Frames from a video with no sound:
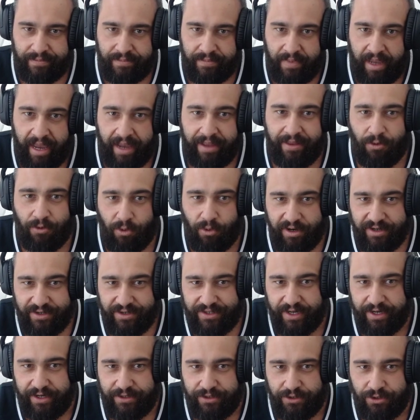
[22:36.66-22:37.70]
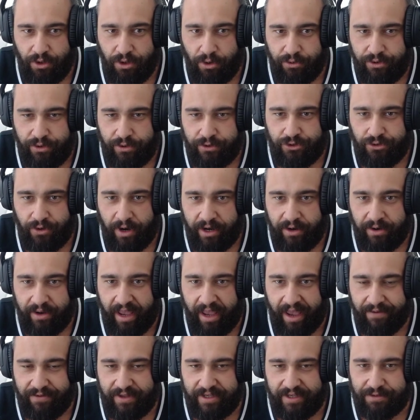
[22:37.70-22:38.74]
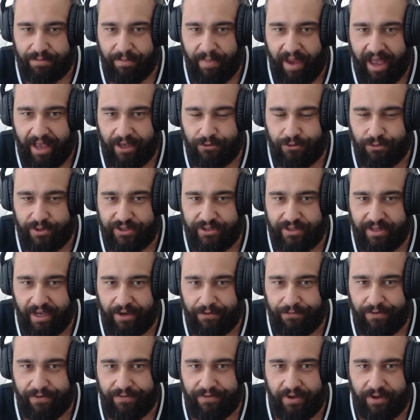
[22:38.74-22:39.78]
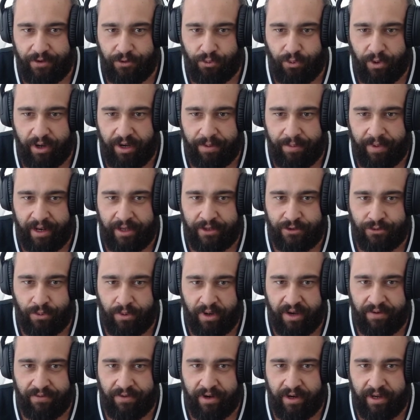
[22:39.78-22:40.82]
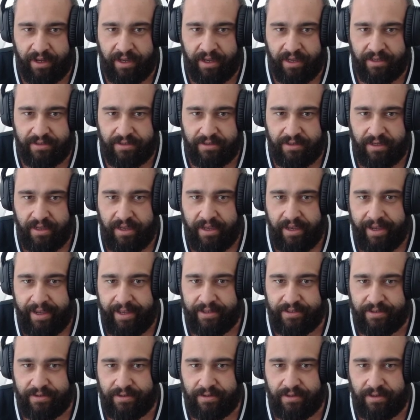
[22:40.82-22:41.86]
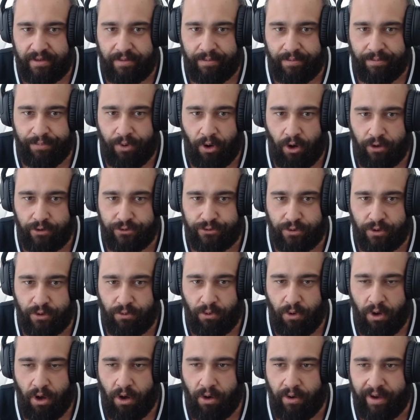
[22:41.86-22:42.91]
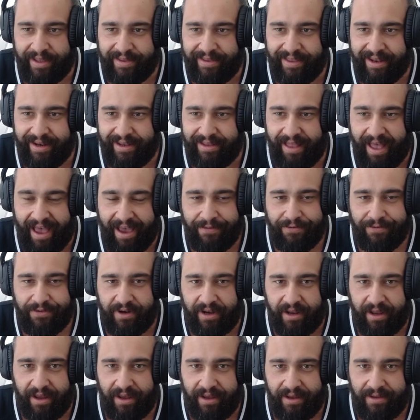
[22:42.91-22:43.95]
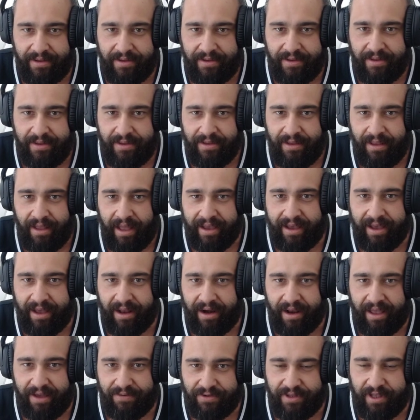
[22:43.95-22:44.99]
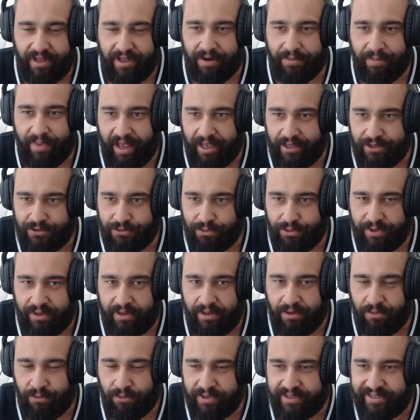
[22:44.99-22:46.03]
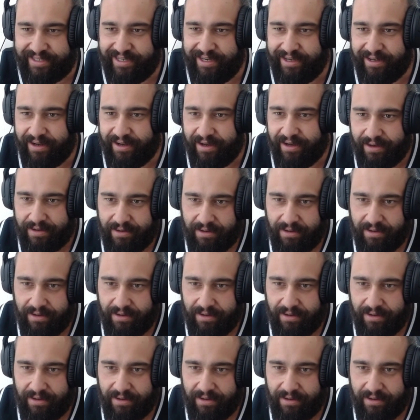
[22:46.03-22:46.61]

And the worst thing is, you know, you're trying to have this match, which is like 15, 20 minutes, whatever it is. It's balls to the wall. And then after that, I got to have another match with Cena.